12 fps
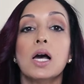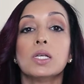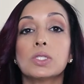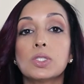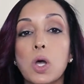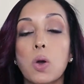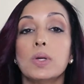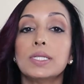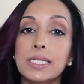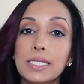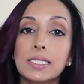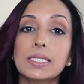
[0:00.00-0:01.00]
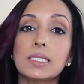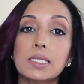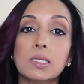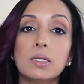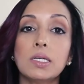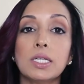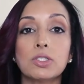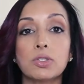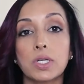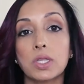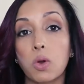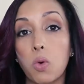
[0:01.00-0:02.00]
So, distance learning
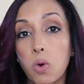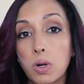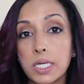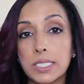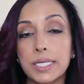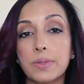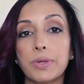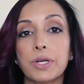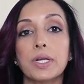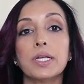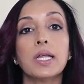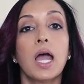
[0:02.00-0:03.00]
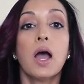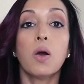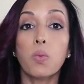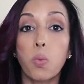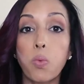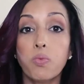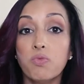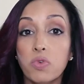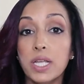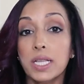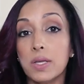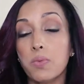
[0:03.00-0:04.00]
during the quarantine period
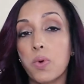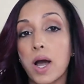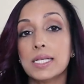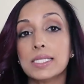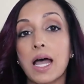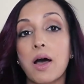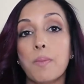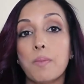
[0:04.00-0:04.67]
really was a